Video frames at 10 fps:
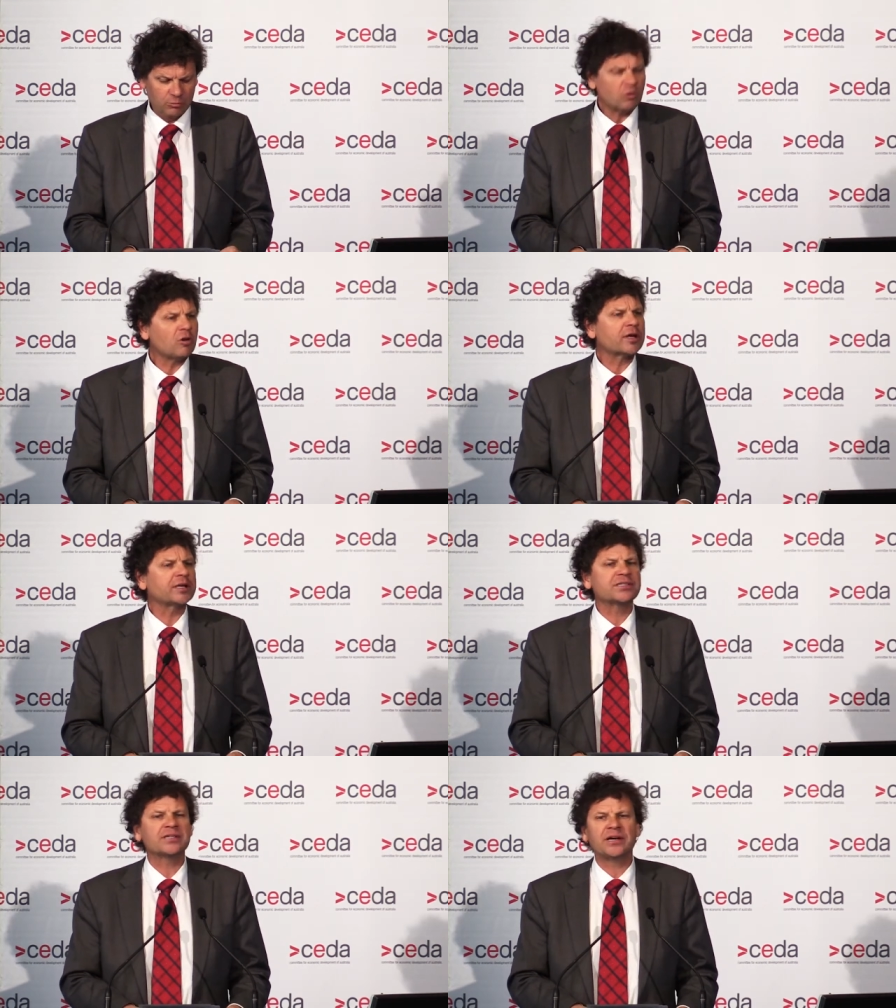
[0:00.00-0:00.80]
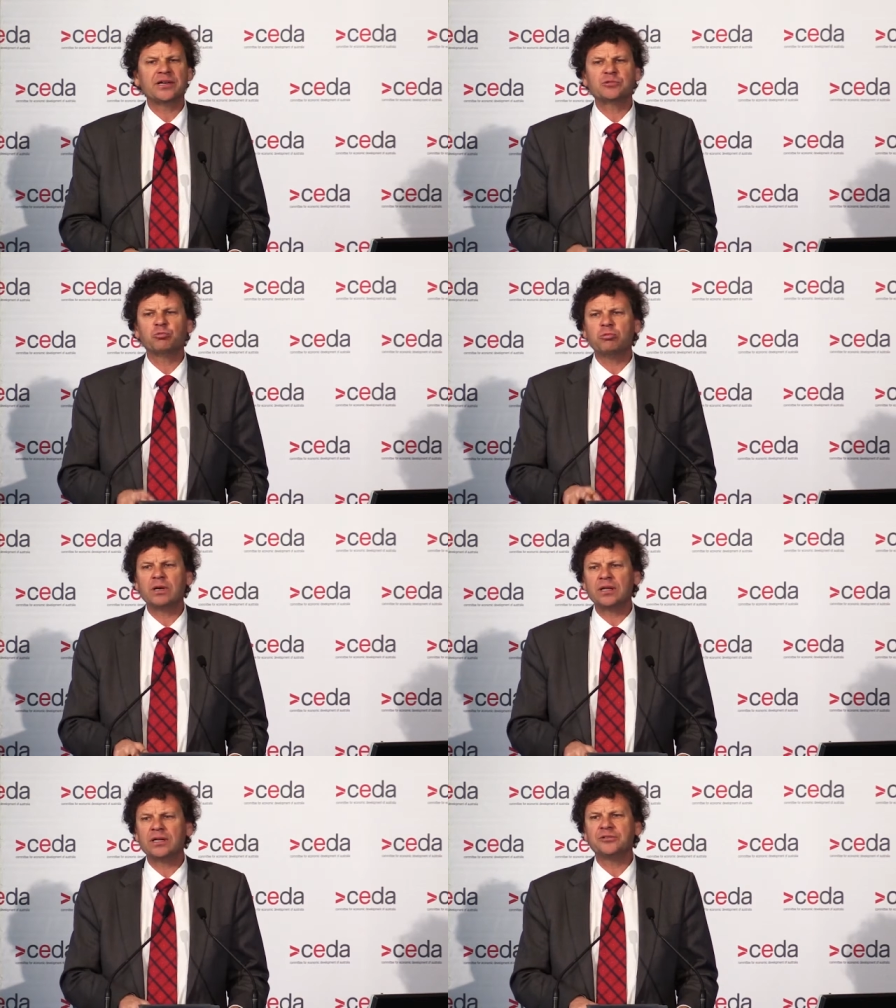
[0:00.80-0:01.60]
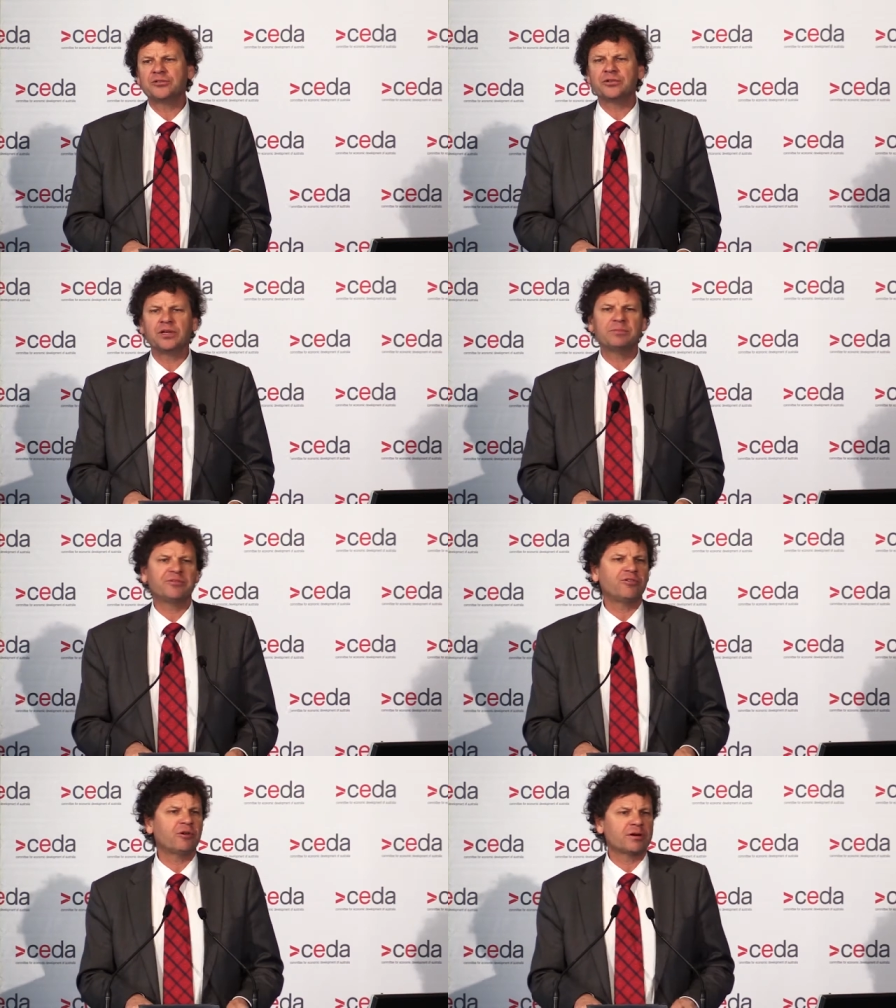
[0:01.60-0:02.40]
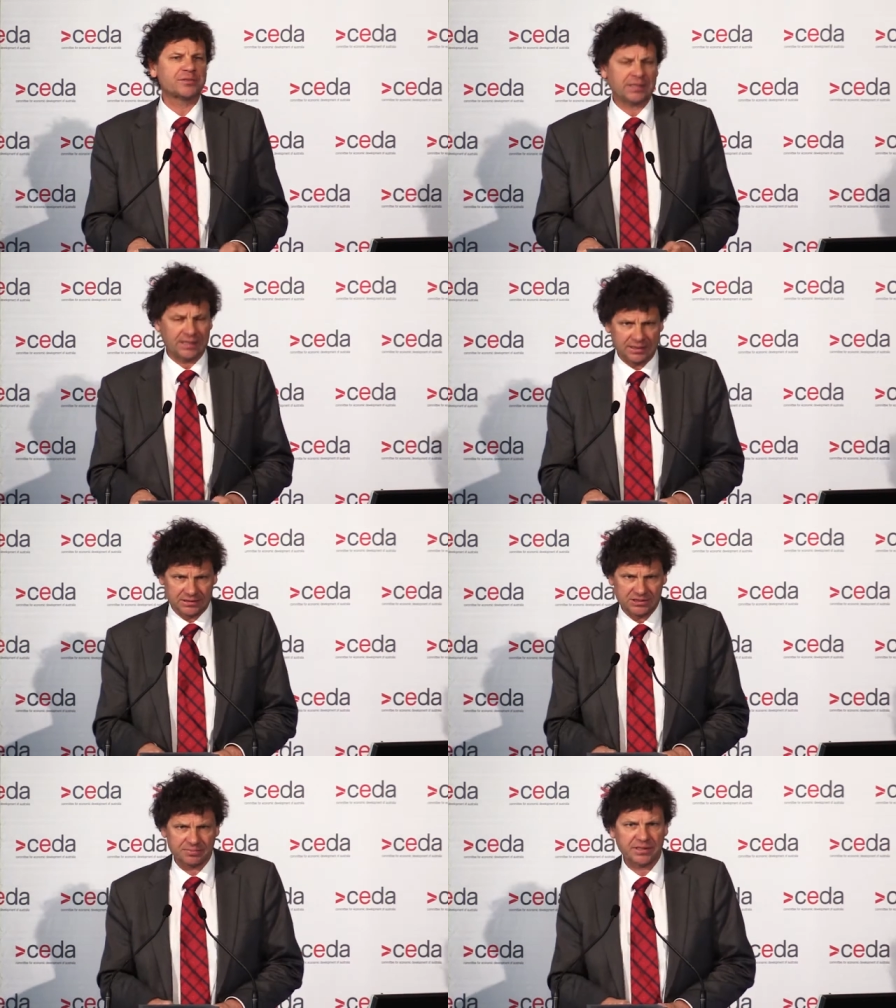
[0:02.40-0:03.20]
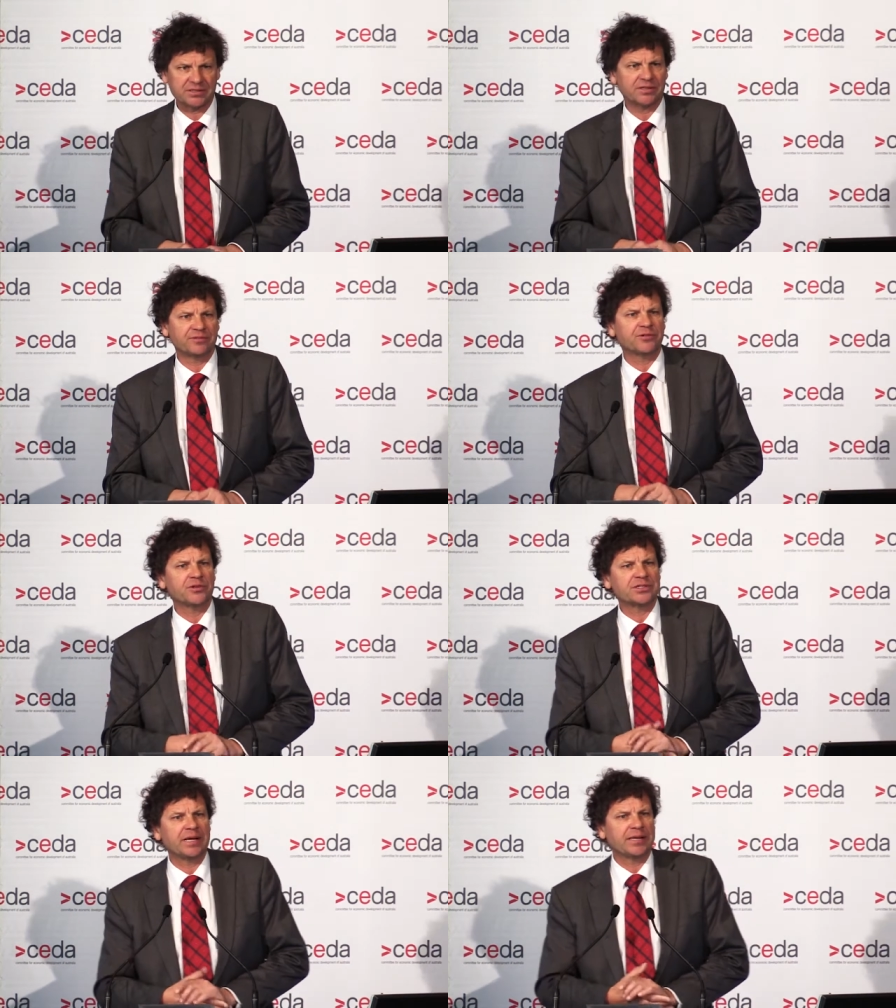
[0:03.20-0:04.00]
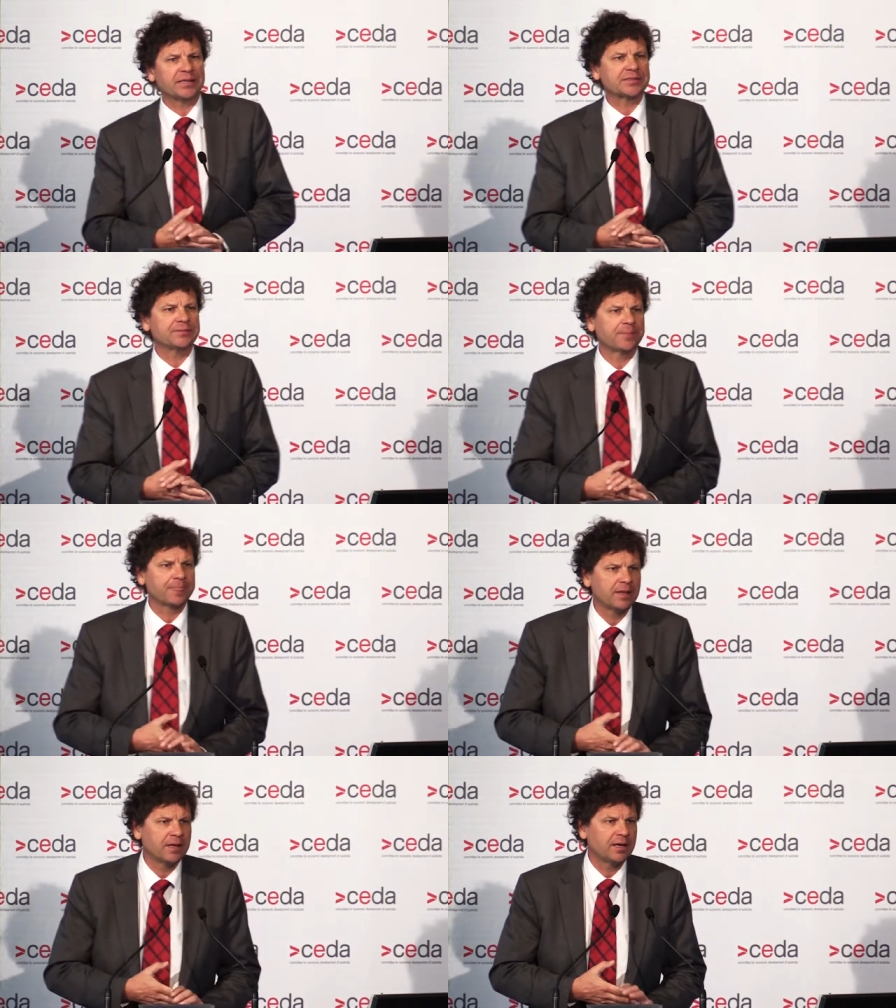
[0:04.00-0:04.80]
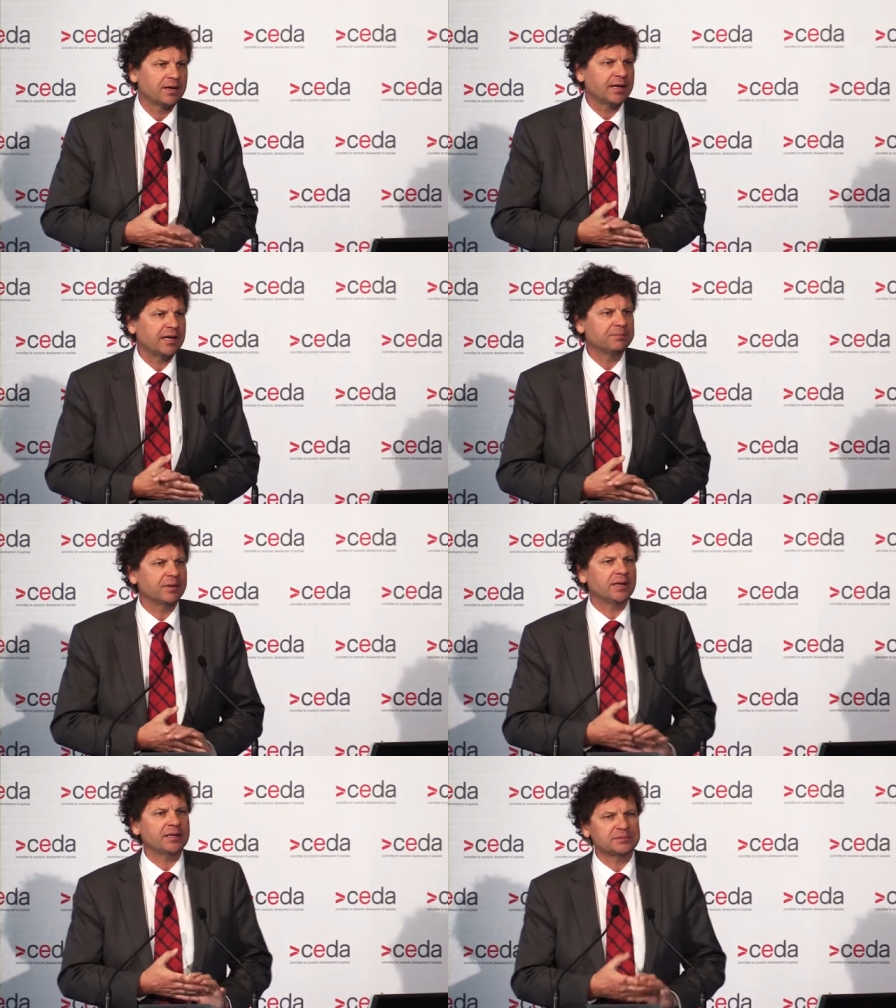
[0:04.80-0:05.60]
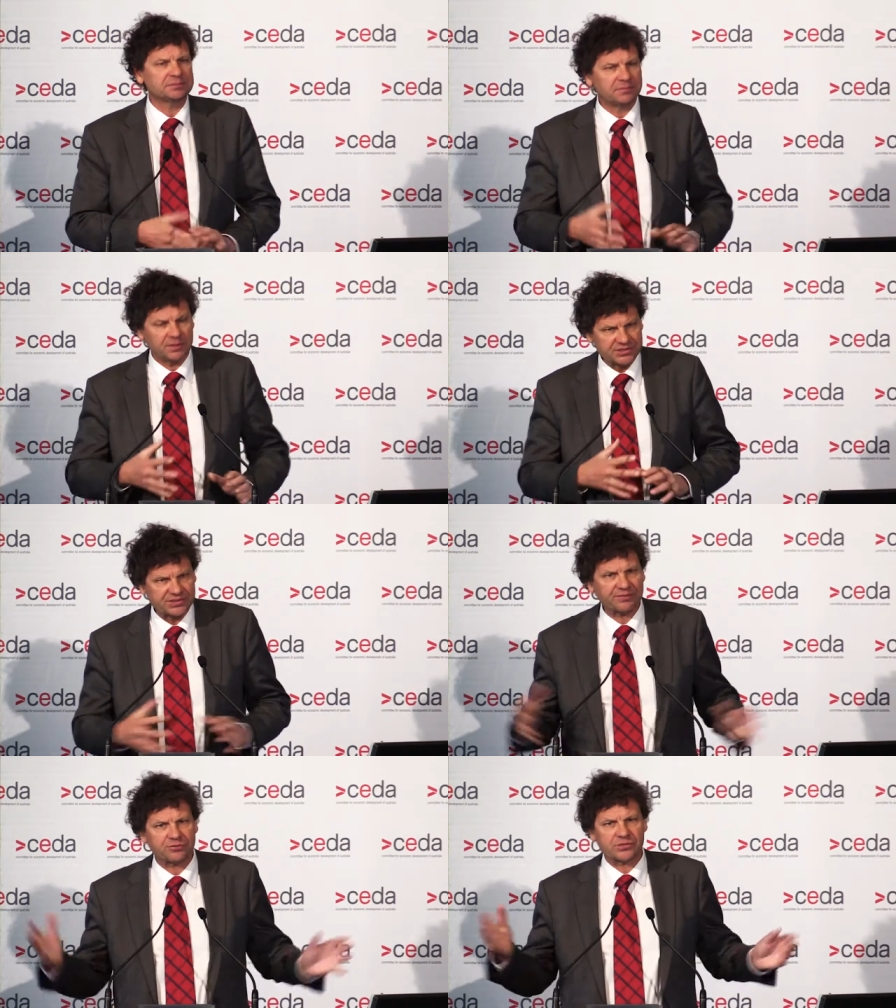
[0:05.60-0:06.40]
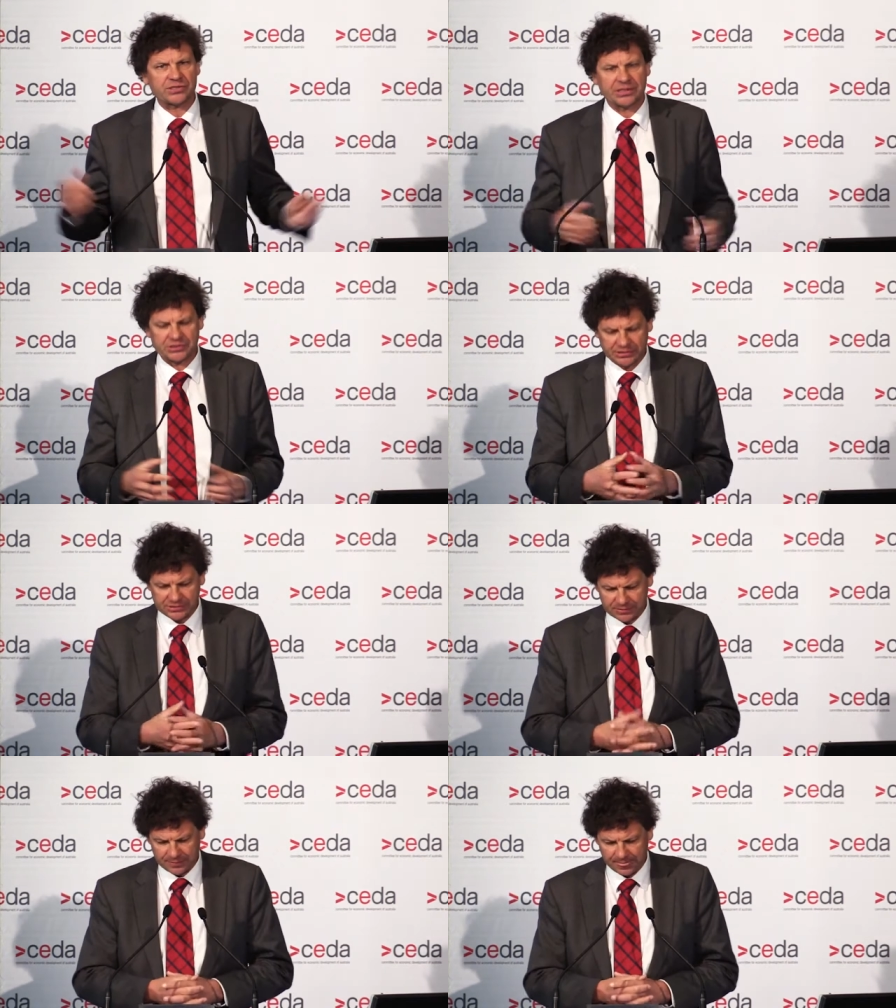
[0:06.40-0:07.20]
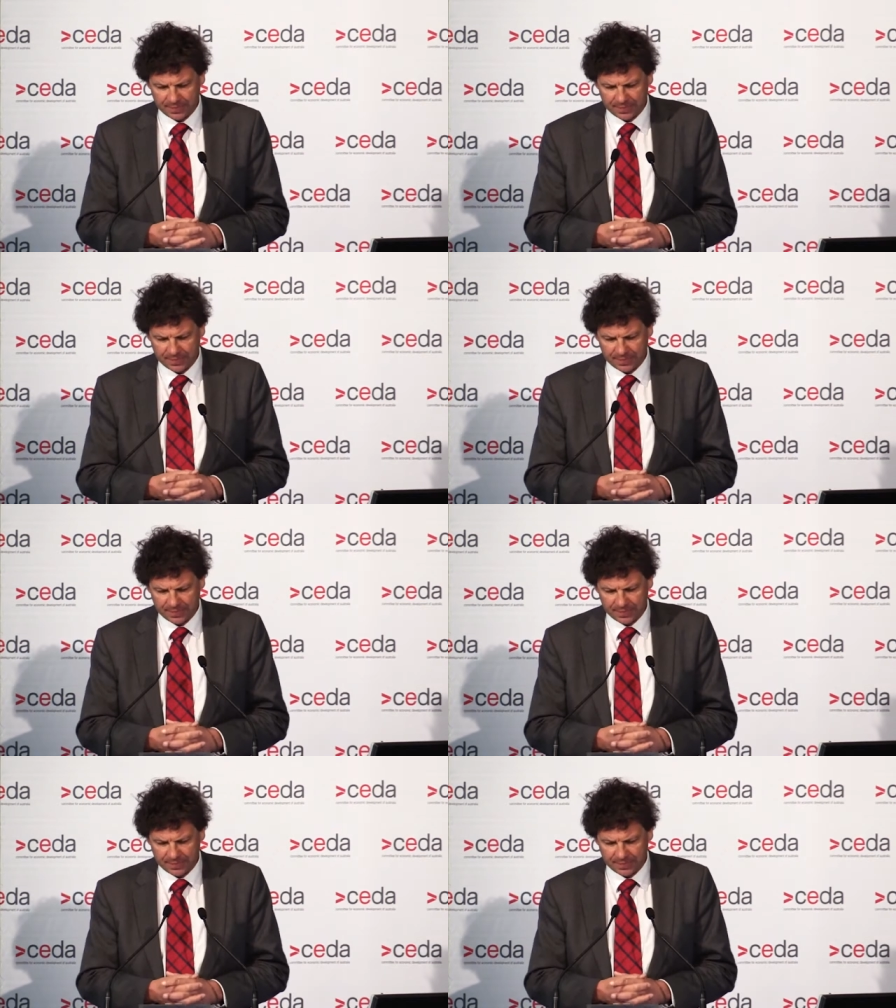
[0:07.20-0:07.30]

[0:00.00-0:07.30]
Well, all I can say is, well and truly before I was allowed to speak to the first addict, and I had my several sessions,